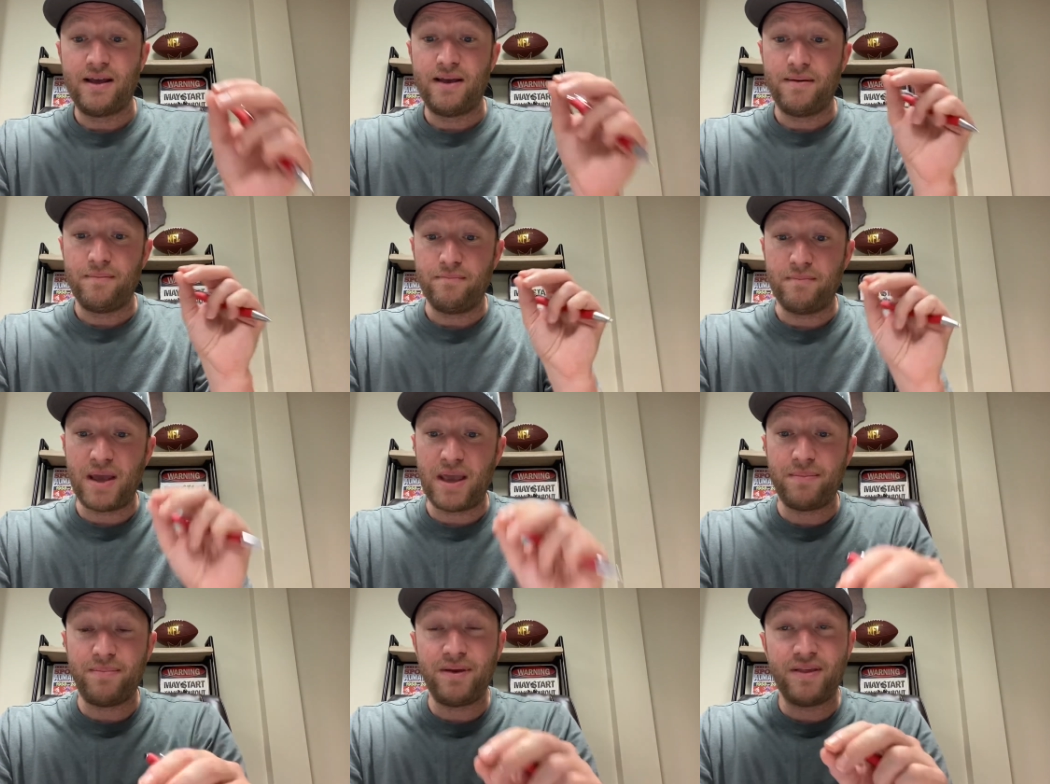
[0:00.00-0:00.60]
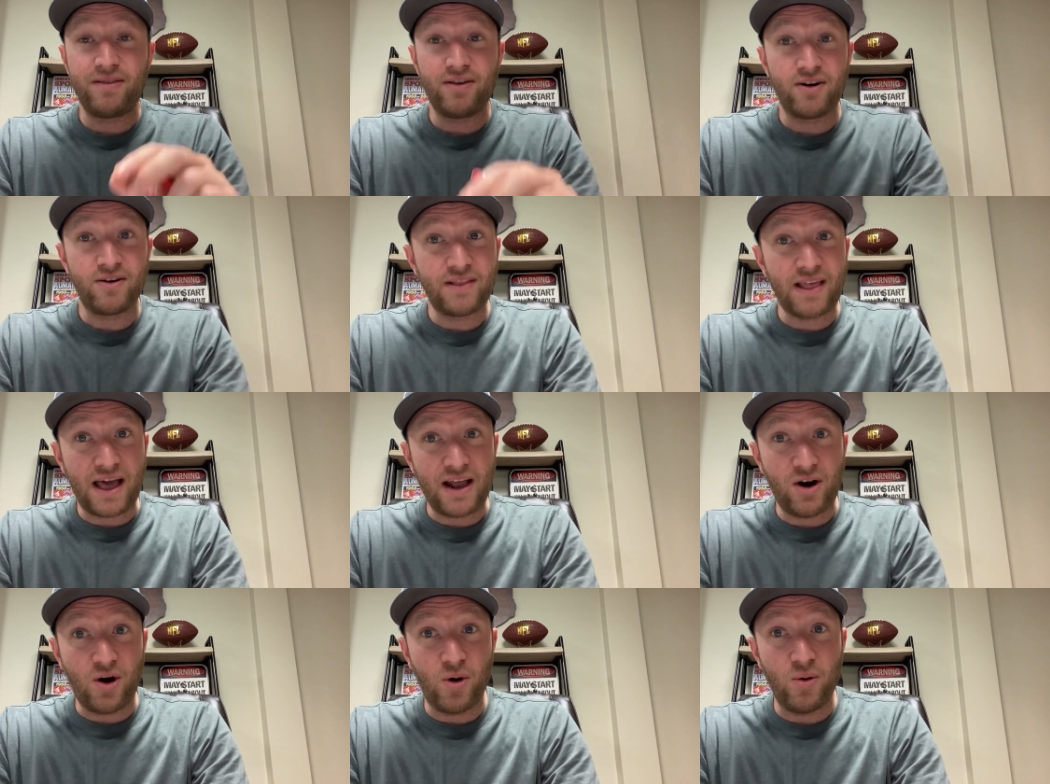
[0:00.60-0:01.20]
maybe they're
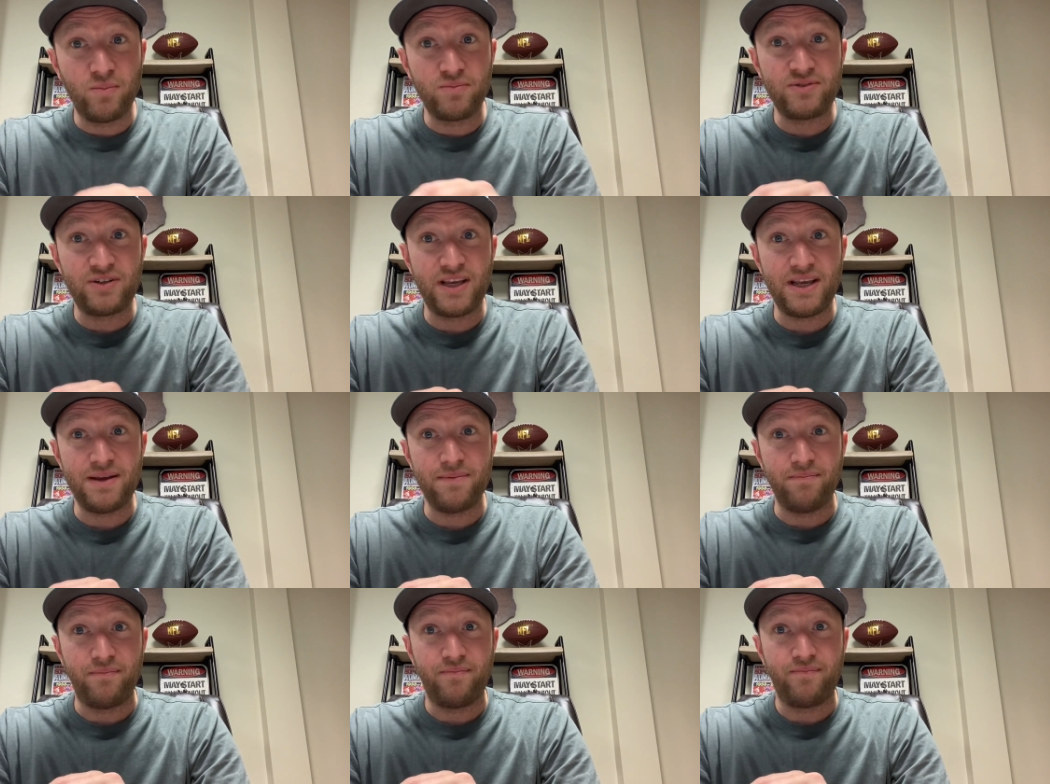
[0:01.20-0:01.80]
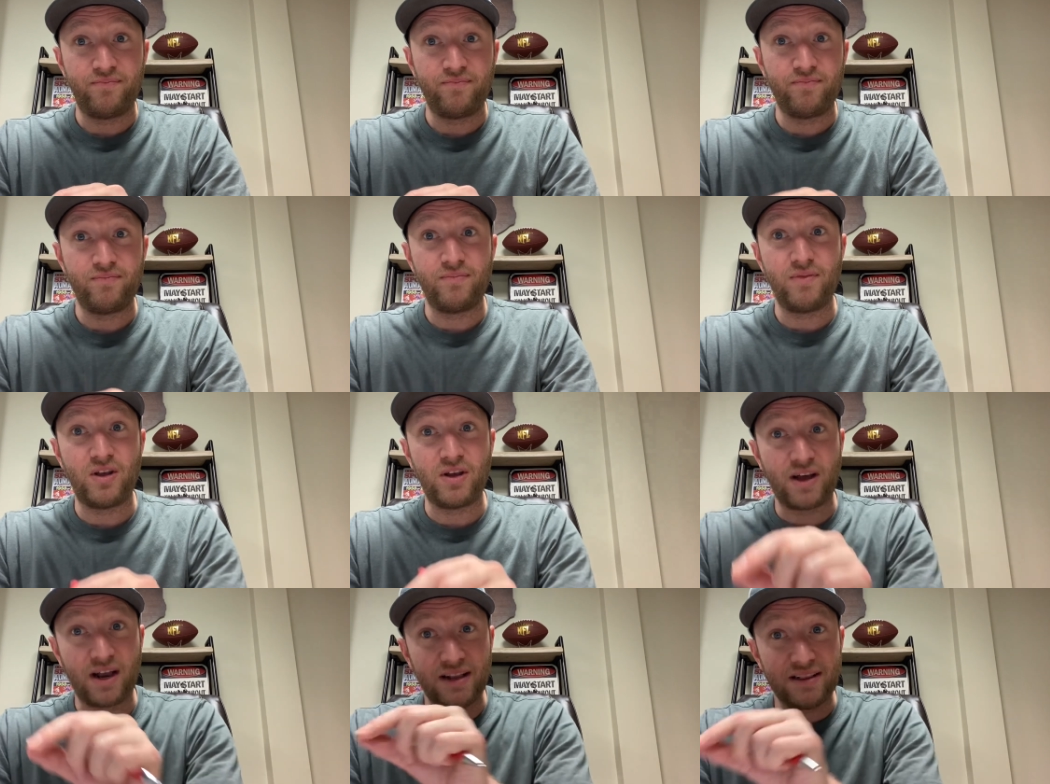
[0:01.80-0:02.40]
that home team.
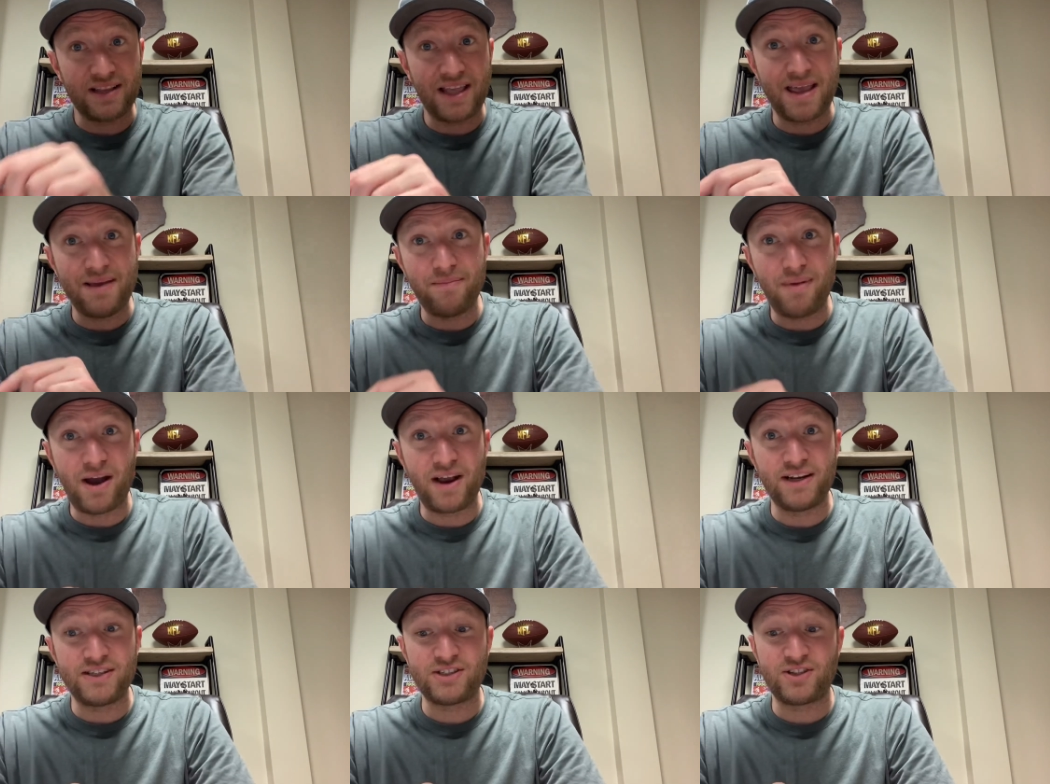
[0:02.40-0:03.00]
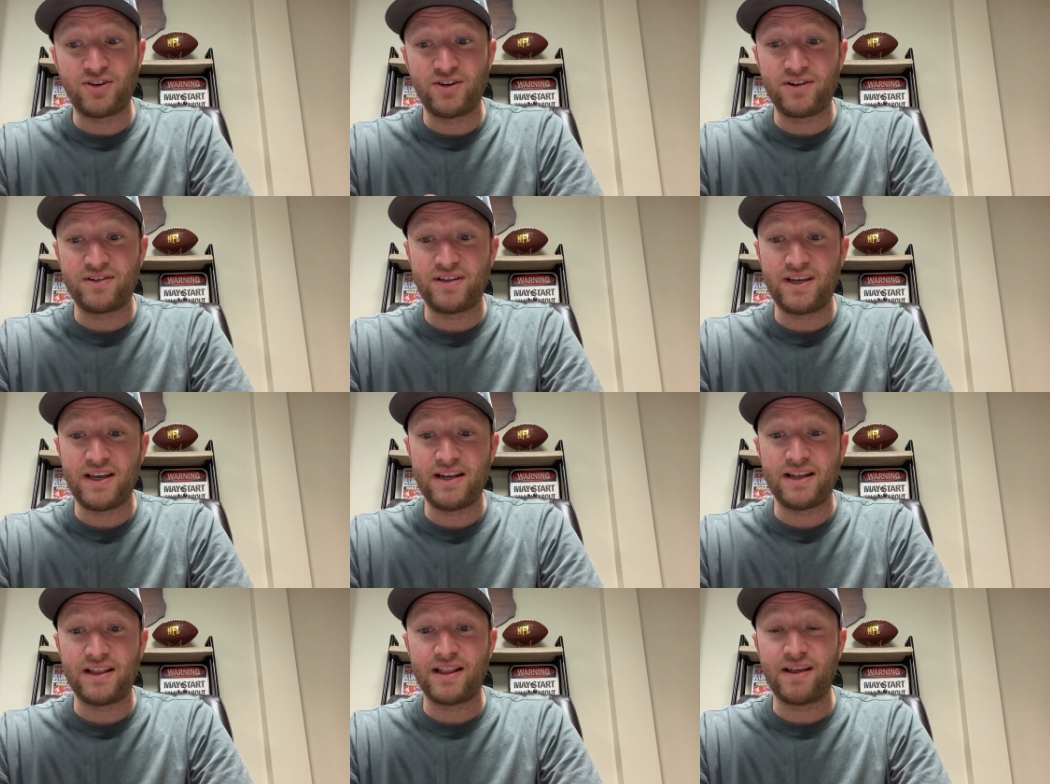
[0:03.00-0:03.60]
You got to lay minus
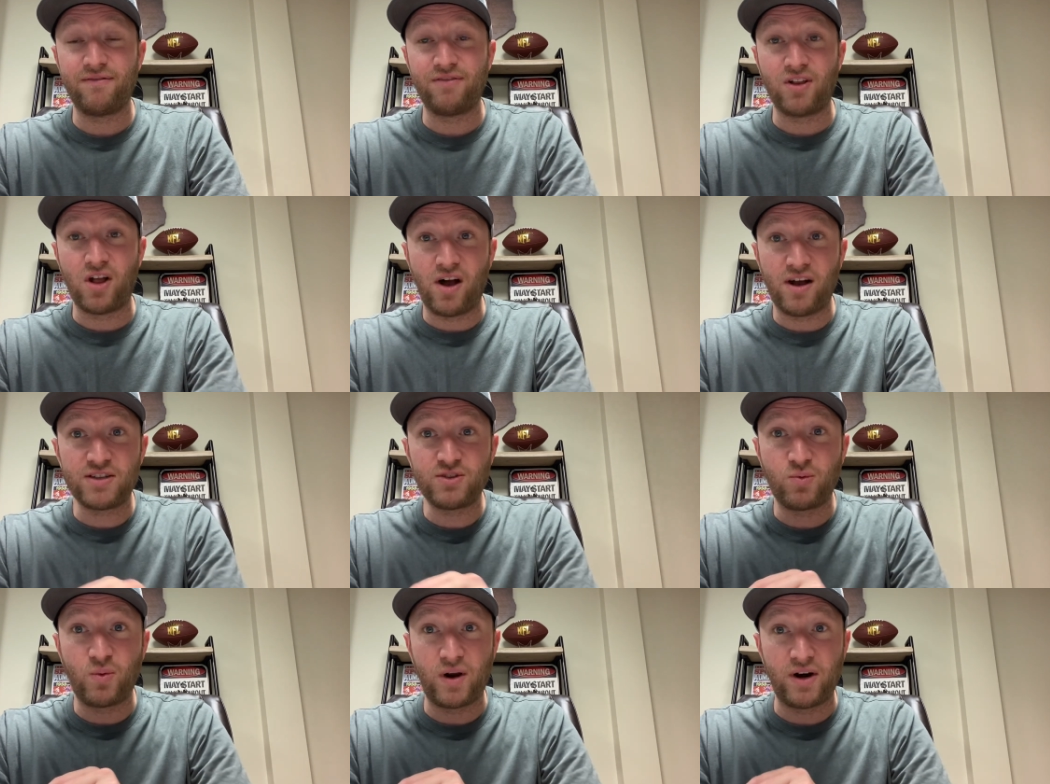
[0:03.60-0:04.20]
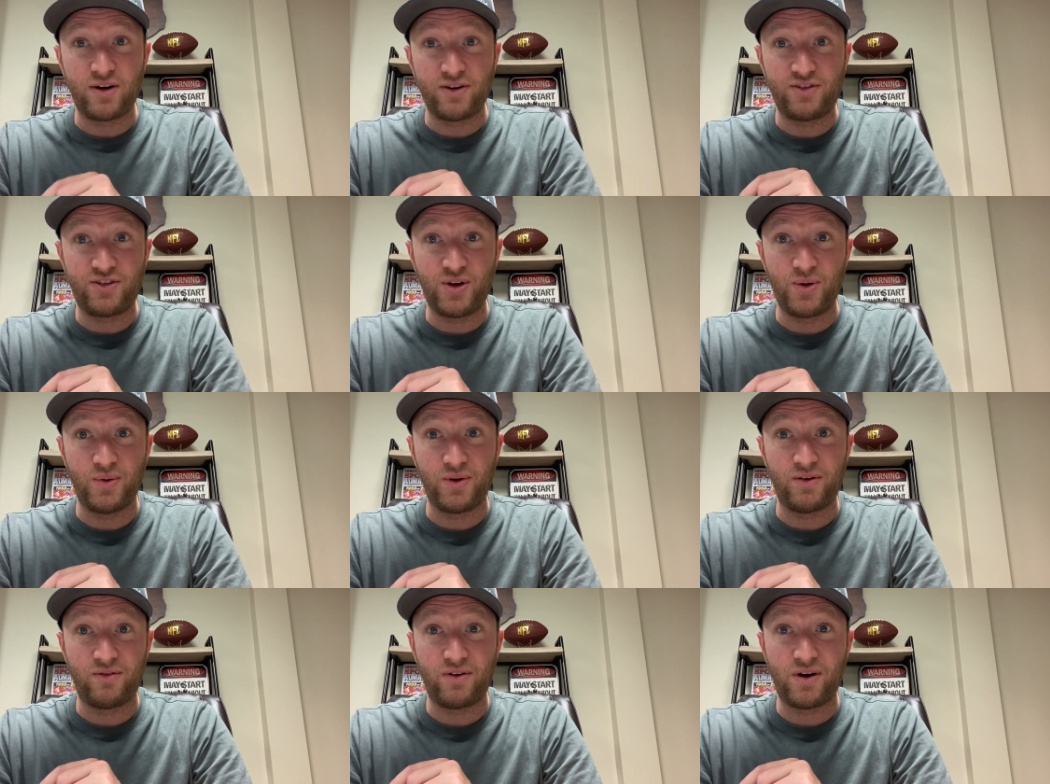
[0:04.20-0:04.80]
13 and they've lost one or
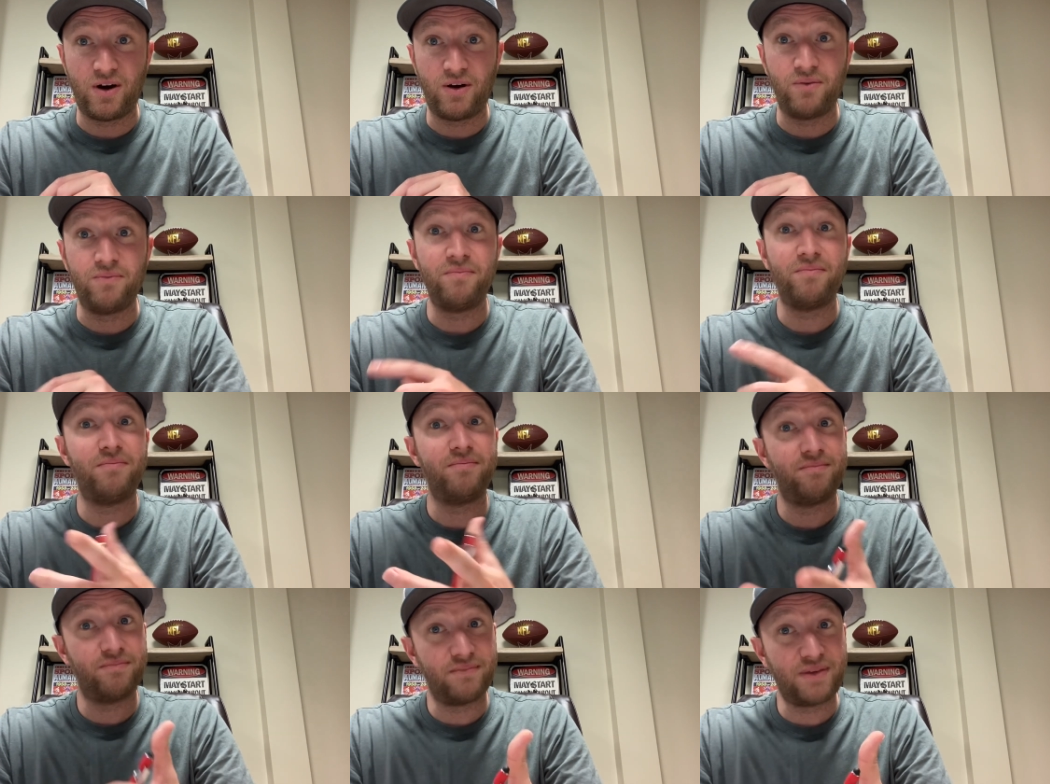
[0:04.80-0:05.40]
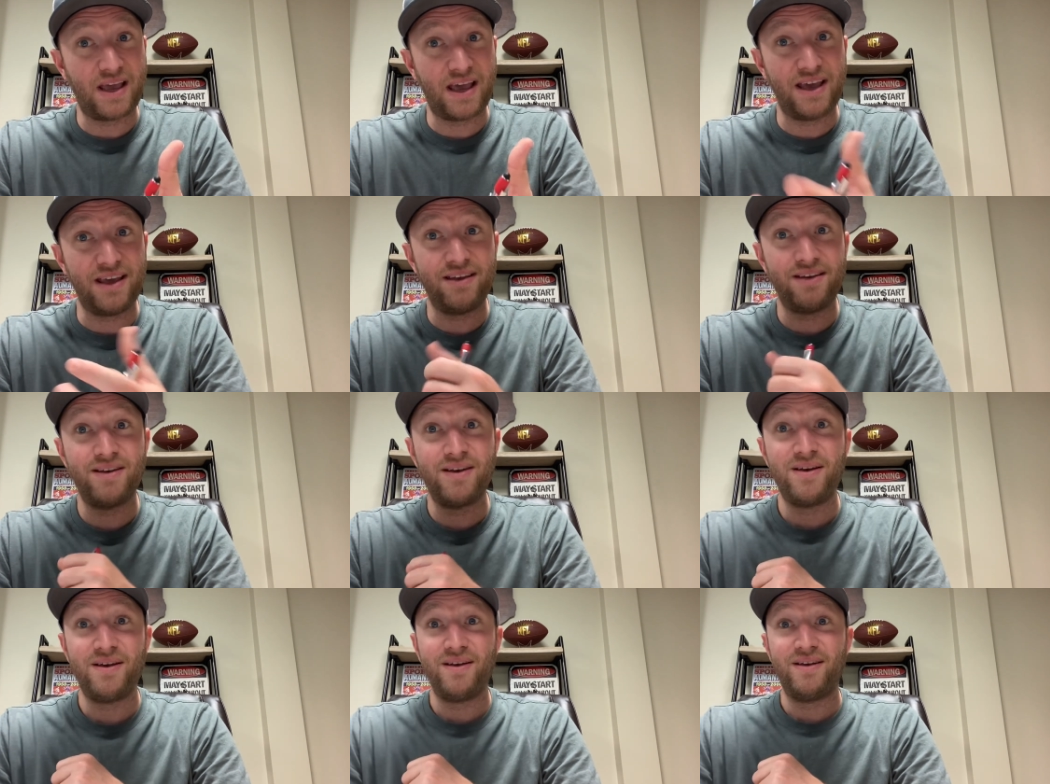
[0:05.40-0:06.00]
two in a row, okay?